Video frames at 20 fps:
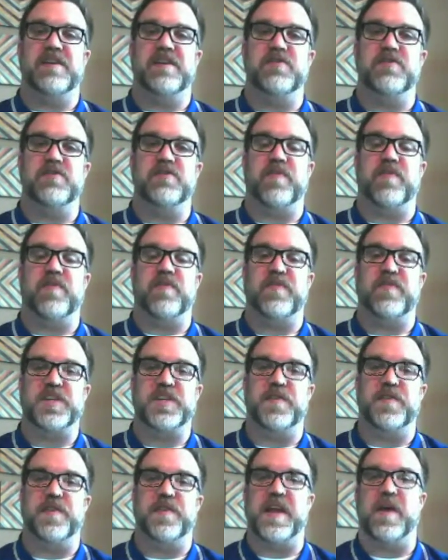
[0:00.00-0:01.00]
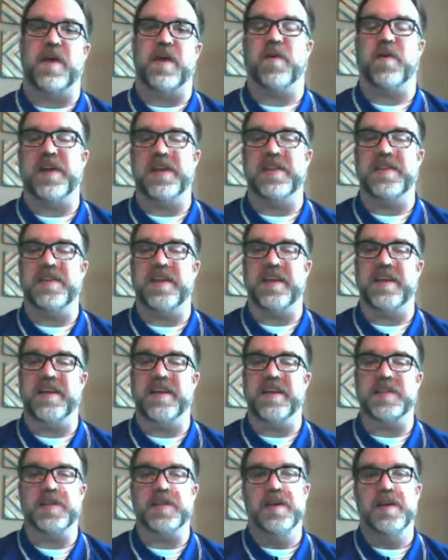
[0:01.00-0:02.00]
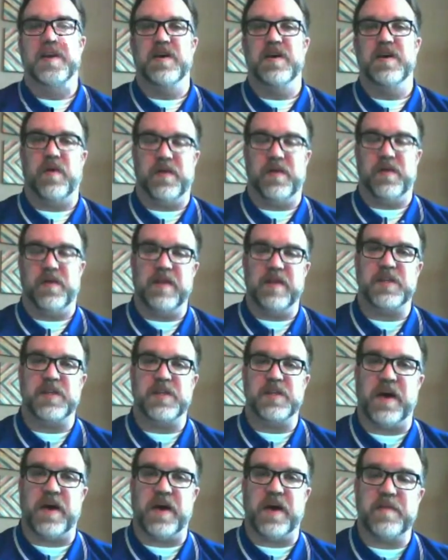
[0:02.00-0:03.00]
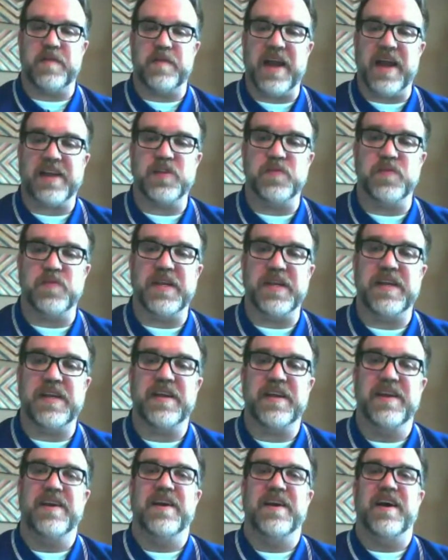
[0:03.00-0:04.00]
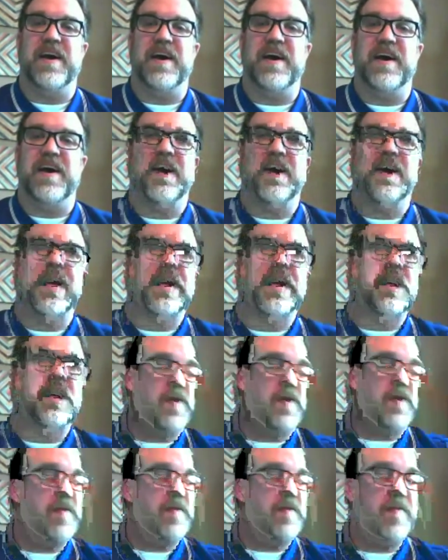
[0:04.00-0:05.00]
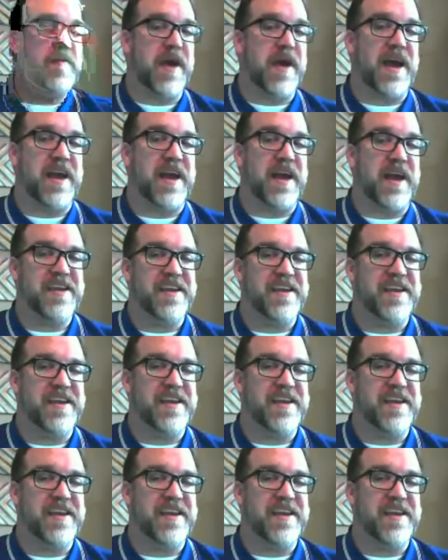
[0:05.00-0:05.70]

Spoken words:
do professional networking things. Well, they responded back to me. They tweeted me back.